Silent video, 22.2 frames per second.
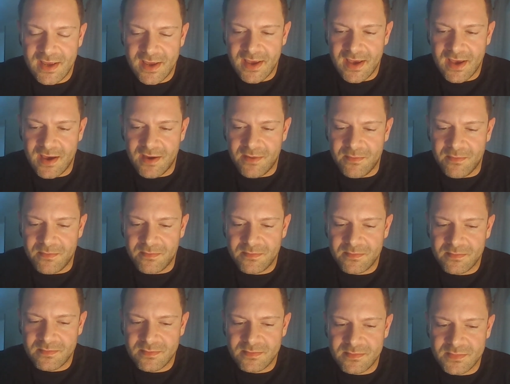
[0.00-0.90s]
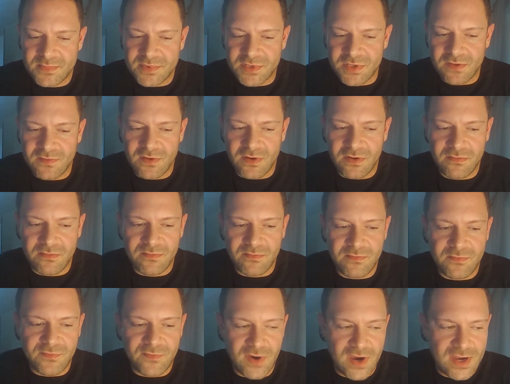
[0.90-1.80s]
So you've got
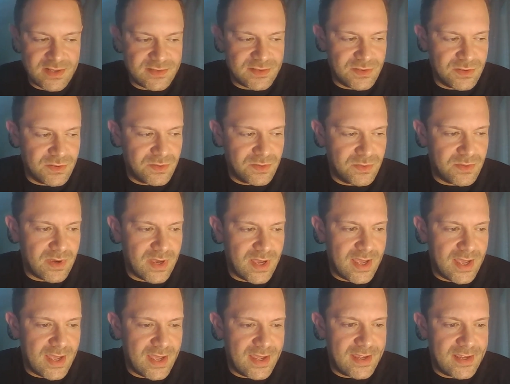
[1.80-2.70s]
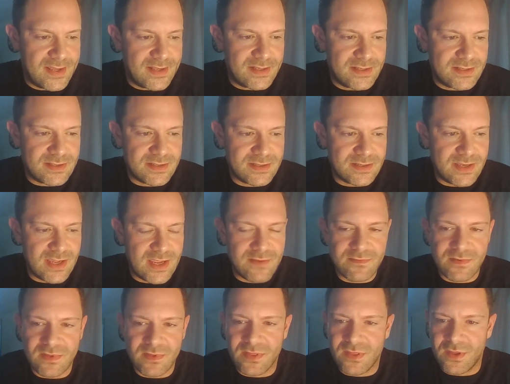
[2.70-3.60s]
Vital and
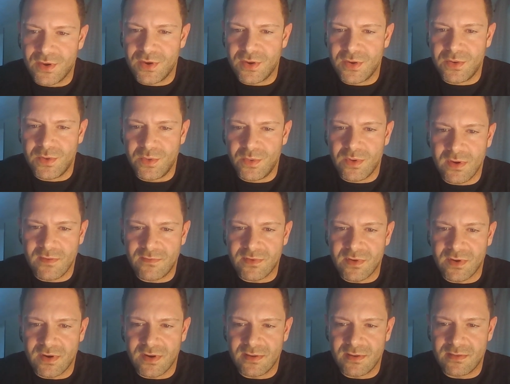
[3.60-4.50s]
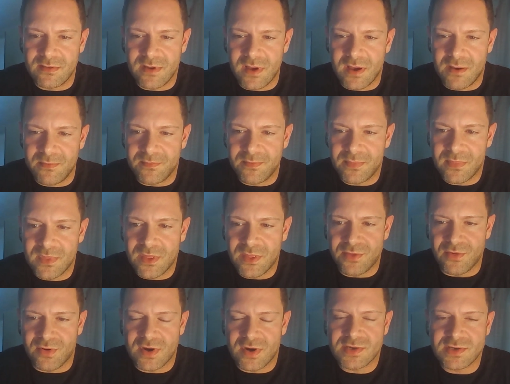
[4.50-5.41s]
even the WHO have got
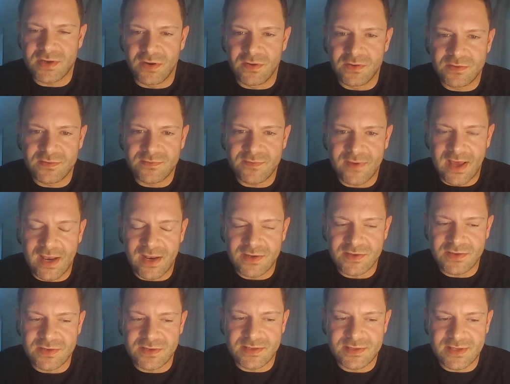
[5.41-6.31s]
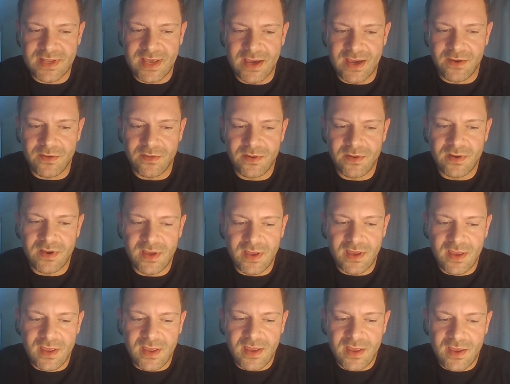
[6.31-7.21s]
thresholds for allergens now,
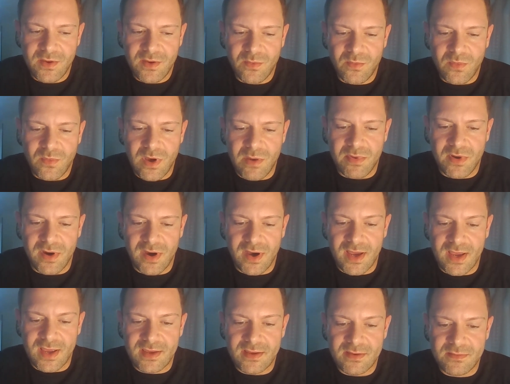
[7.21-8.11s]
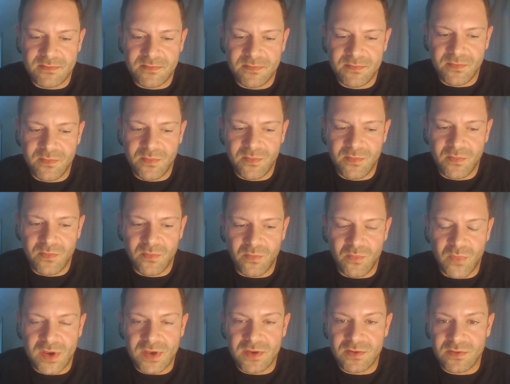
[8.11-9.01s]
whereby
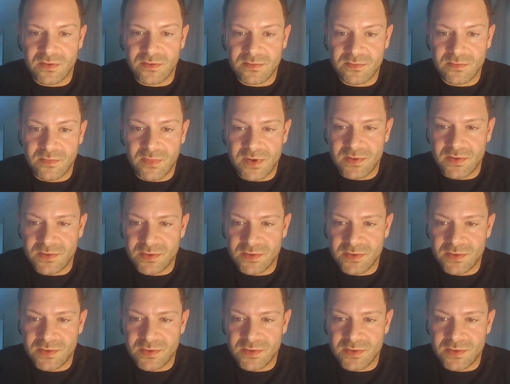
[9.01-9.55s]
when you're